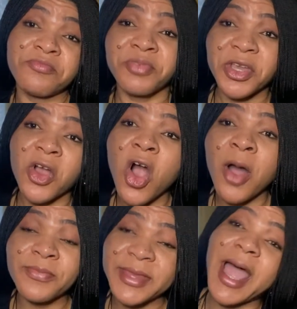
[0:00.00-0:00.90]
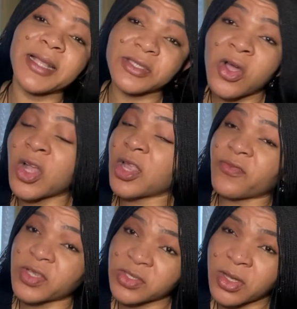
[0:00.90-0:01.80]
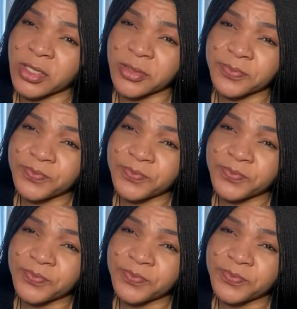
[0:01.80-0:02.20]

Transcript: become that all of a sudden.